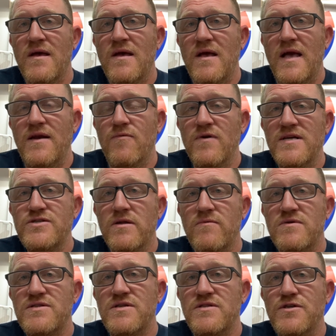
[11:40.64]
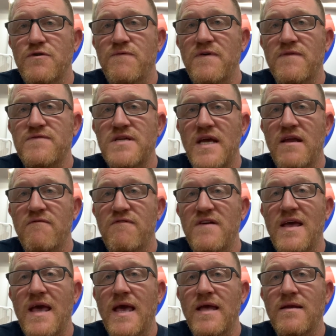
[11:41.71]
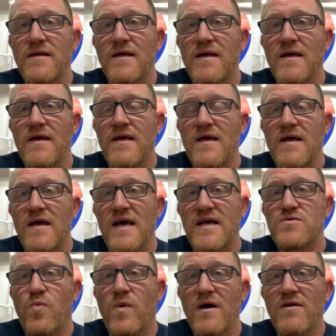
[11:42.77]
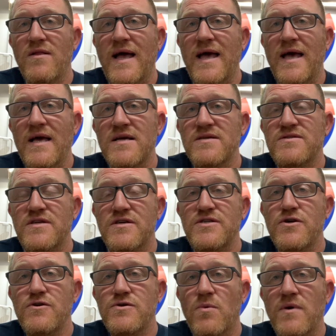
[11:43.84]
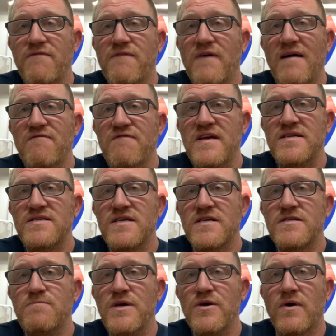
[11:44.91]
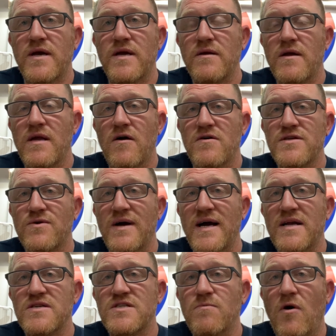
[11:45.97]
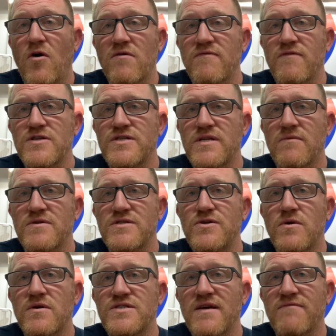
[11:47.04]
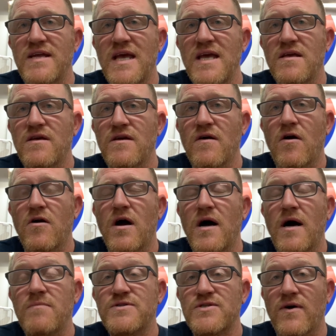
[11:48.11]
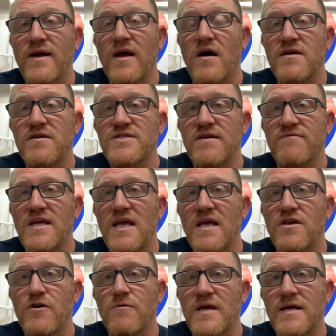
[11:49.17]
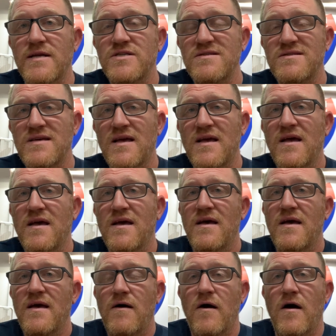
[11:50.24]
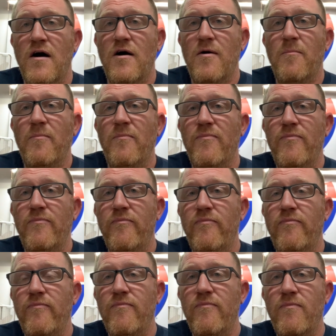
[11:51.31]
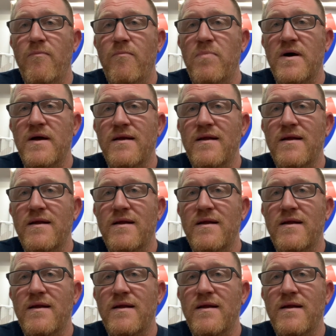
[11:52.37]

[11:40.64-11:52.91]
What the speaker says: and originally was the 215 V8 as well as the 225 V6 Buick. It also had a smaller version that was 178 cubic inches. But